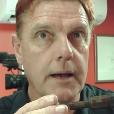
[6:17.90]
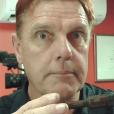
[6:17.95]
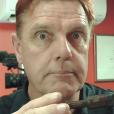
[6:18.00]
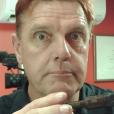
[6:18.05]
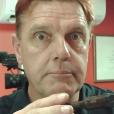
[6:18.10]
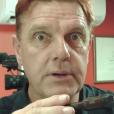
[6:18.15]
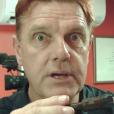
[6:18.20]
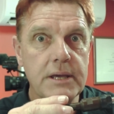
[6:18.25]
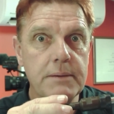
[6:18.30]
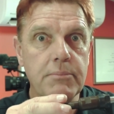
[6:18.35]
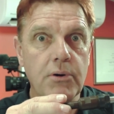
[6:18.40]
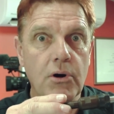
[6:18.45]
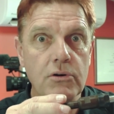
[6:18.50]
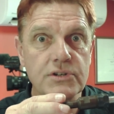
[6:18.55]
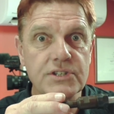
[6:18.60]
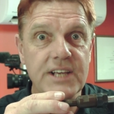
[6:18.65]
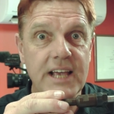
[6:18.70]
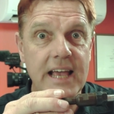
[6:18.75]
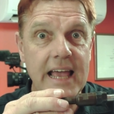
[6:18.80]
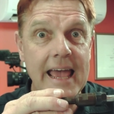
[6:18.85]
bee
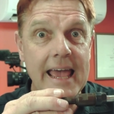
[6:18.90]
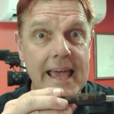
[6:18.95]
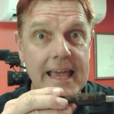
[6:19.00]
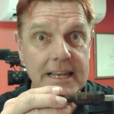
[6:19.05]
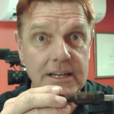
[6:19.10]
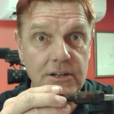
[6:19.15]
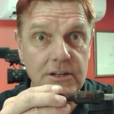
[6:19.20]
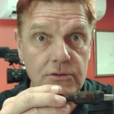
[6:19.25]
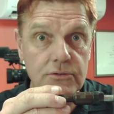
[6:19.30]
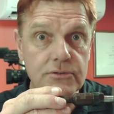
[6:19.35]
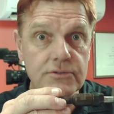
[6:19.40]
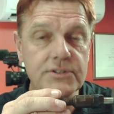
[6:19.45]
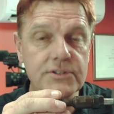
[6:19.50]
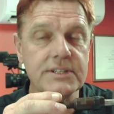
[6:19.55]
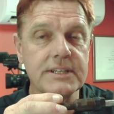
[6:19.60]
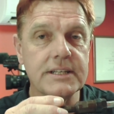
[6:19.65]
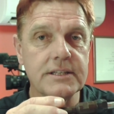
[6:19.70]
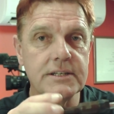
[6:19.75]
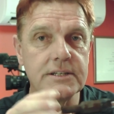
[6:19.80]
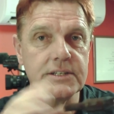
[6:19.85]
box handles
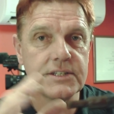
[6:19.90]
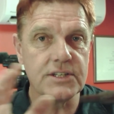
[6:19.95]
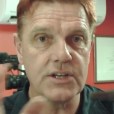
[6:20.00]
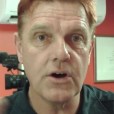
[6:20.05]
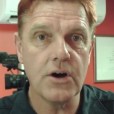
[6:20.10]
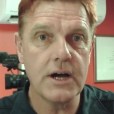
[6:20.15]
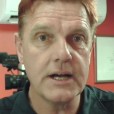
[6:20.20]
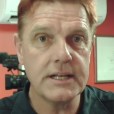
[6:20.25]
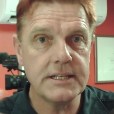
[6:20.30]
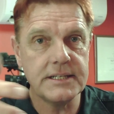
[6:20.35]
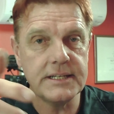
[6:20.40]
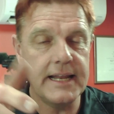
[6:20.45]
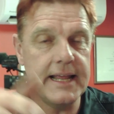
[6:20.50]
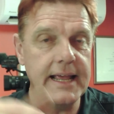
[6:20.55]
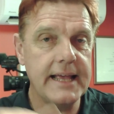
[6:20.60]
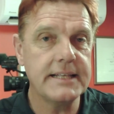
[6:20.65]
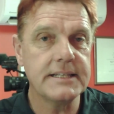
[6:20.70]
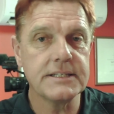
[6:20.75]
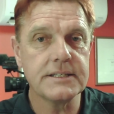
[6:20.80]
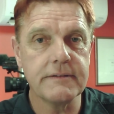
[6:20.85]
in the sides and
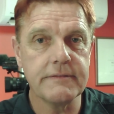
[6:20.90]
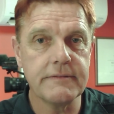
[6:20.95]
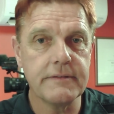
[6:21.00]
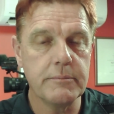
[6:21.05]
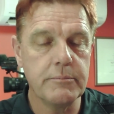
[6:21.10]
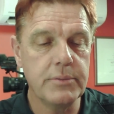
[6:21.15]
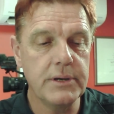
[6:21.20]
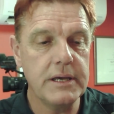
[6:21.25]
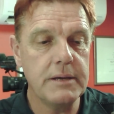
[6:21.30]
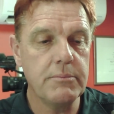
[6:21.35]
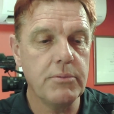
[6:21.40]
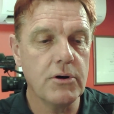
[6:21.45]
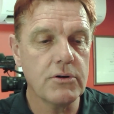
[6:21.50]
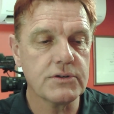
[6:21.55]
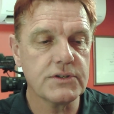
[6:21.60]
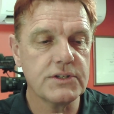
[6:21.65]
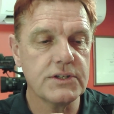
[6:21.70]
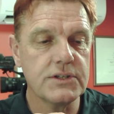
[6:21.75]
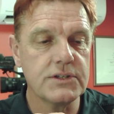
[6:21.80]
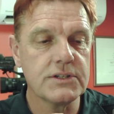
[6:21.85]
ends of the bee
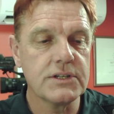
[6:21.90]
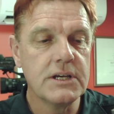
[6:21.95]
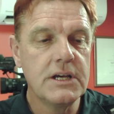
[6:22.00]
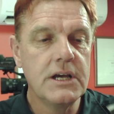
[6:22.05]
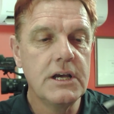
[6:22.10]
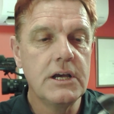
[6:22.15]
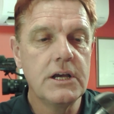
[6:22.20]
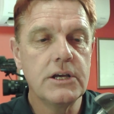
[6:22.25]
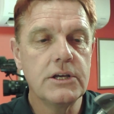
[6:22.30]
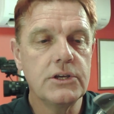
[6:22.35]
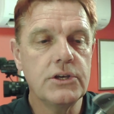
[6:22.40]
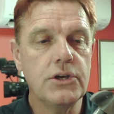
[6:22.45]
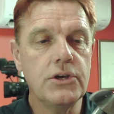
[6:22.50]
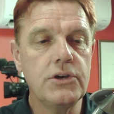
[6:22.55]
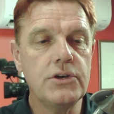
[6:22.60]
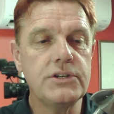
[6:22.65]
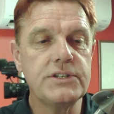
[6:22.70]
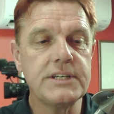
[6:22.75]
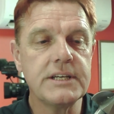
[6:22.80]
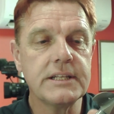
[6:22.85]
boxes
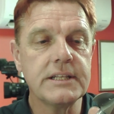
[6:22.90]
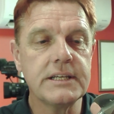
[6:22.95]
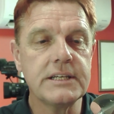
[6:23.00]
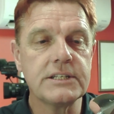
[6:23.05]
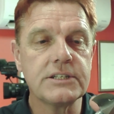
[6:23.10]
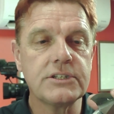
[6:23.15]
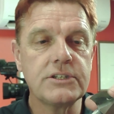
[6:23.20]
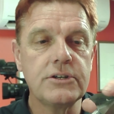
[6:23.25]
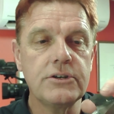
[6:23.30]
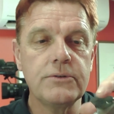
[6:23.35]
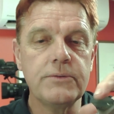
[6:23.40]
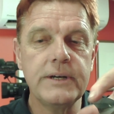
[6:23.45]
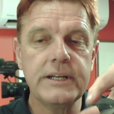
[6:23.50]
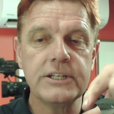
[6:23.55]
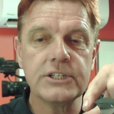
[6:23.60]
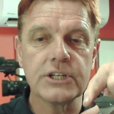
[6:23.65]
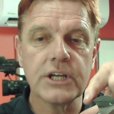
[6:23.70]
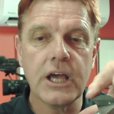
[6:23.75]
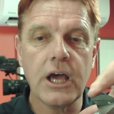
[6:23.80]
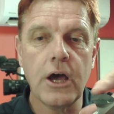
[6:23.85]
using this
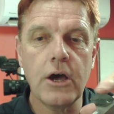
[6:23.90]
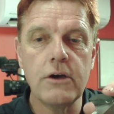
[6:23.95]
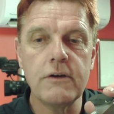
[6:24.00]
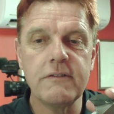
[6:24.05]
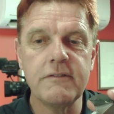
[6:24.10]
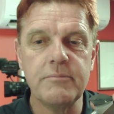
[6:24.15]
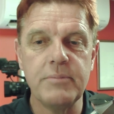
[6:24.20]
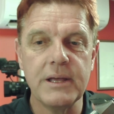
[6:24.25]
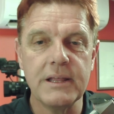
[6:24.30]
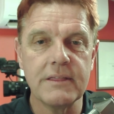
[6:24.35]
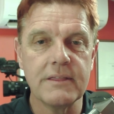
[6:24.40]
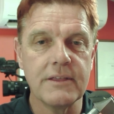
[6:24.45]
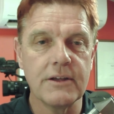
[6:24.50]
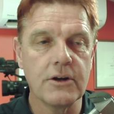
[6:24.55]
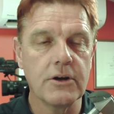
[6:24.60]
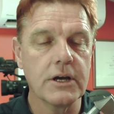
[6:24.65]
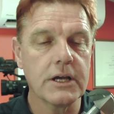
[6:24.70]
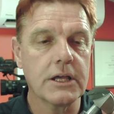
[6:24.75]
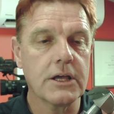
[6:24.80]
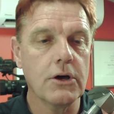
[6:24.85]
2-inch cove bit that
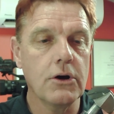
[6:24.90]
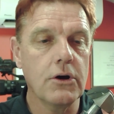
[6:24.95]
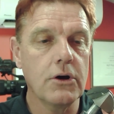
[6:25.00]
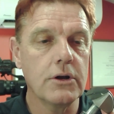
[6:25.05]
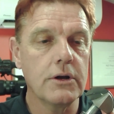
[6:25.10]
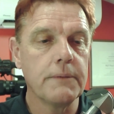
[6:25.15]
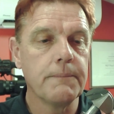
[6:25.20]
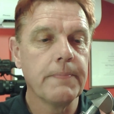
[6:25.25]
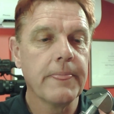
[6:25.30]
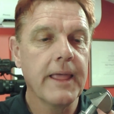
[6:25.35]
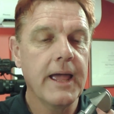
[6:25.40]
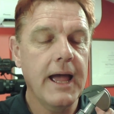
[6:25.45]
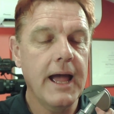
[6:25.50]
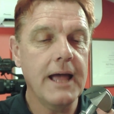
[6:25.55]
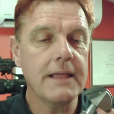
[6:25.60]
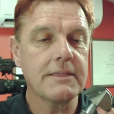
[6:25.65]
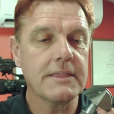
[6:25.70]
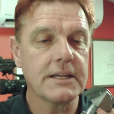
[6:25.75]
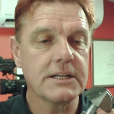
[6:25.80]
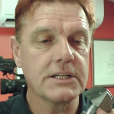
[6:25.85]
I got
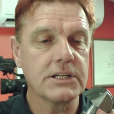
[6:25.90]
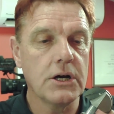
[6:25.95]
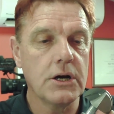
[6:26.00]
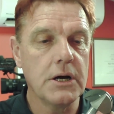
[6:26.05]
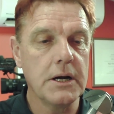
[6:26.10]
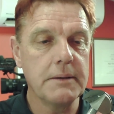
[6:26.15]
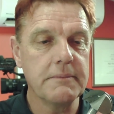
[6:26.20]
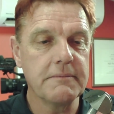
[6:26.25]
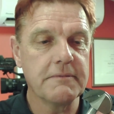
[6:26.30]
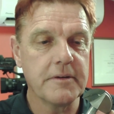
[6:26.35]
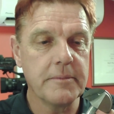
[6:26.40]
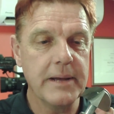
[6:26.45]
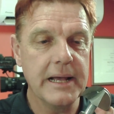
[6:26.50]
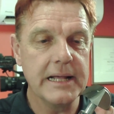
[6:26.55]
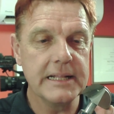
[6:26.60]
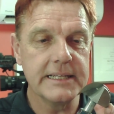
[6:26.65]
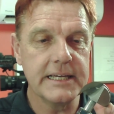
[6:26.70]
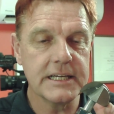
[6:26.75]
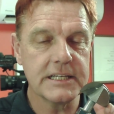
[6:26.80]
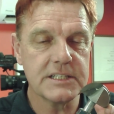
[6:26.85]
at the time from
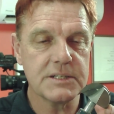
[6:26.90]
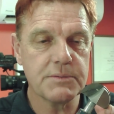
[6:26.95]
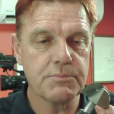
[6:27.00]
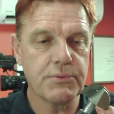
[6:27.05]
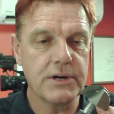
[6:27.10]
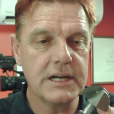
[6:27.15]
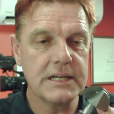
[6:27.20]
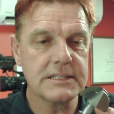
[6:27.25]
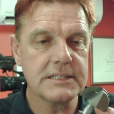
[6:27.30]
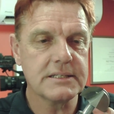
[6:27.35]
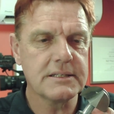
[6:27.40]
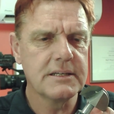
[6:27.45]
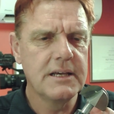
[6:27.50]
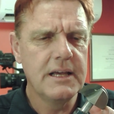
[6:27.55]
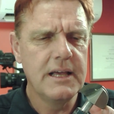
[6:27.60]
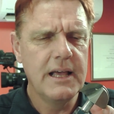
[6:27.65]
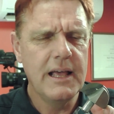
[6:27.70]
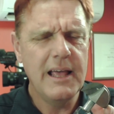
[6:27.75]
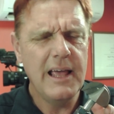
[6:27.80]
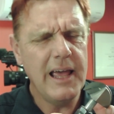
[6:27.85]
AliExpress,
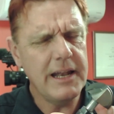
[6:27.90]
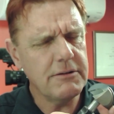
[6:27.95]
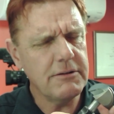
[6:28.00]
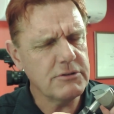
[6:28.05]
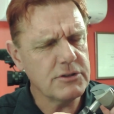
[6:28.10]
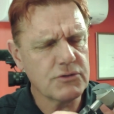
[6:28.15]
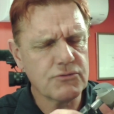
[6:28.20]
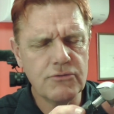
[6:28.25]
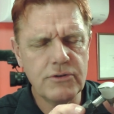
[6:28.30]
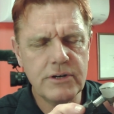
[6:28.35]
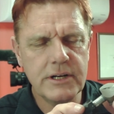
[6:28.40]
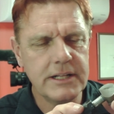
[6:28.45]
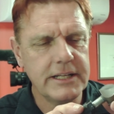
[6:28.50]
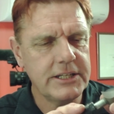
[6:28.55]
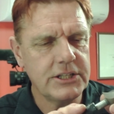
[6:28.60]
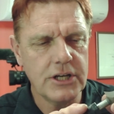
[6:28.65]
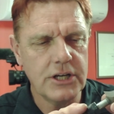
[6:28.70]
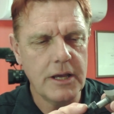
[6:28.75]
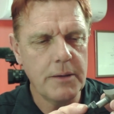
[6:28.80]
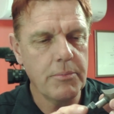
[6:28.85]
and it was really
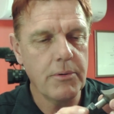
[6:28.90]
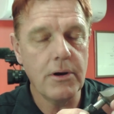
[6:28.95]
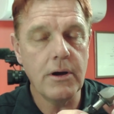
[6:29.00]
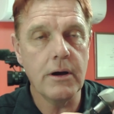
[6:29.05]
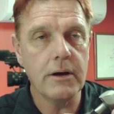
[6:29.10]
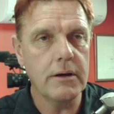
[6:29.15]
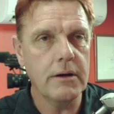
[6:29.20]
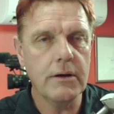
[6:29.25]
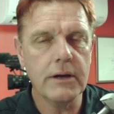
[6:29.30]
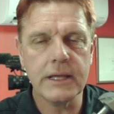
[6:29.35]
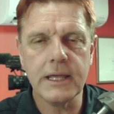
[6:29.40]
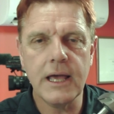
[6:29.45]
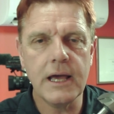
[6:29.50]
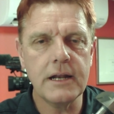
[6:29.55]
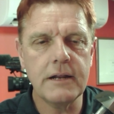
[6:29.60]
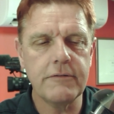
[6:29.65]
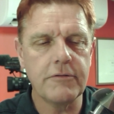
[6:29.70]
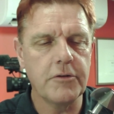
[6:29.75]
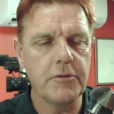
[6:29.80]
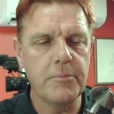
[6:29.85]
cheap. I can't
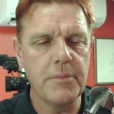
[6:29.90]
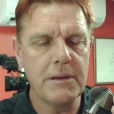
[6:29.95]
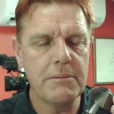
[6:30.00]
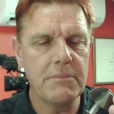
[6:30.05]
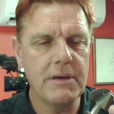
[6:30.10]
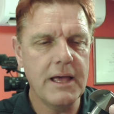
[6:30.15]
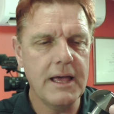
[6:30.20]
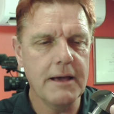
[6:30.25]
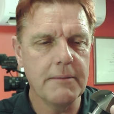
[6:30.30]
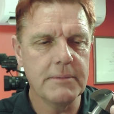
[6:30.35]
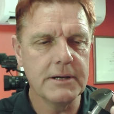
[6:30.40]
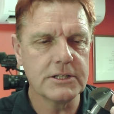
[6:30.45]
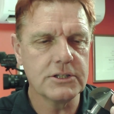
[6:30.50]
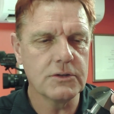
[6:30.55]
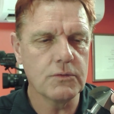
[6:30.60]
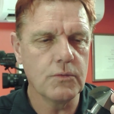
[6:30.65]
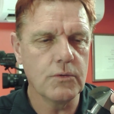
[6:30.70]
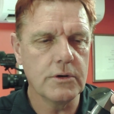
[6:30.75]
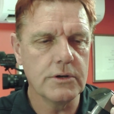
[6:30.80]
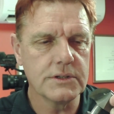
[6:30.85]
even remember how much
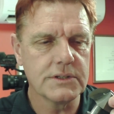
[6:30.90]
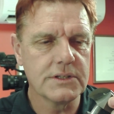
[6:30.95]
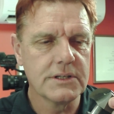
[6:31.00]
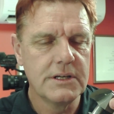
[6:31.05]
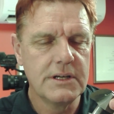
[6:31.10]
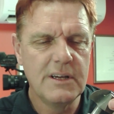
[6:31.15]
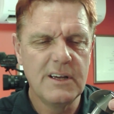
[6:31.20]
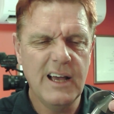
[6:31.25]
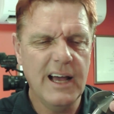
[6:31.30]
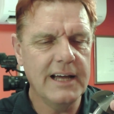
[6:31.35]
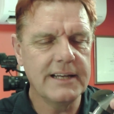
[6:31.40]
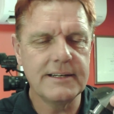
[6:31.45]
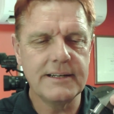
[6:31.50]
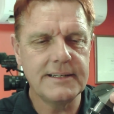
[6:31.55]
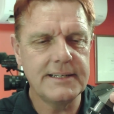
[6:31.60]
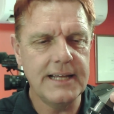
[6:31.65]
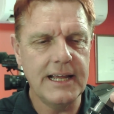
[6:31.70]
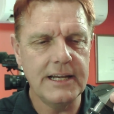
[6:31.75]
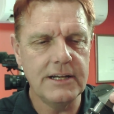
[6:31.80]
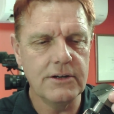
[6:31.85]
it was, under
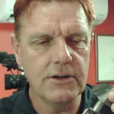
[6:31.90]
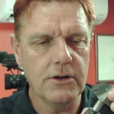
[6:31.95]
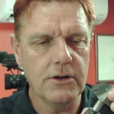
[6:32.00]
$10